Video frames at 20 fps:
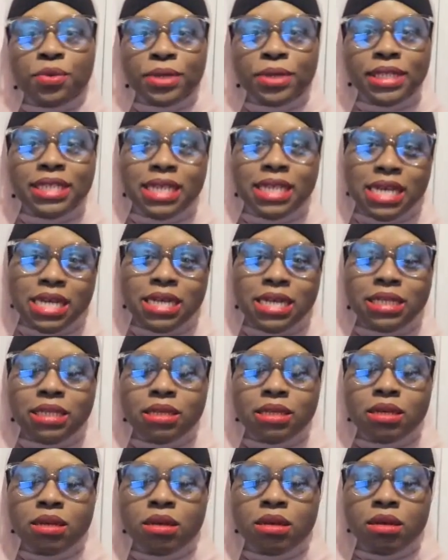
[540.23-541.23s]
critiqued,
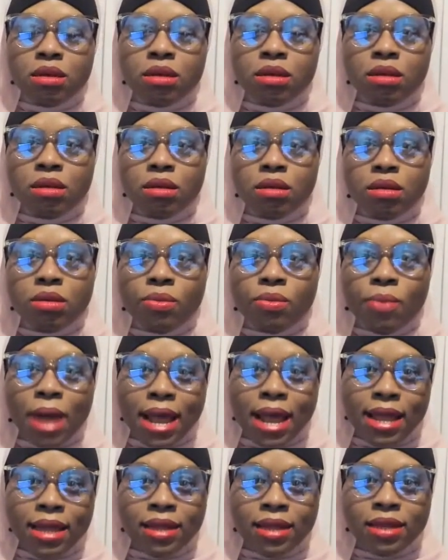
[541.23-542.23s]

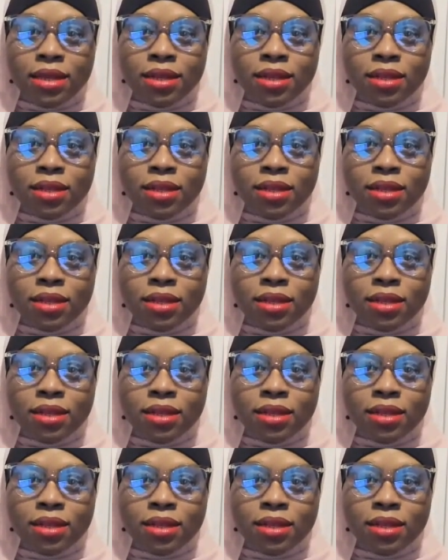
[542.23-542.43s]
right?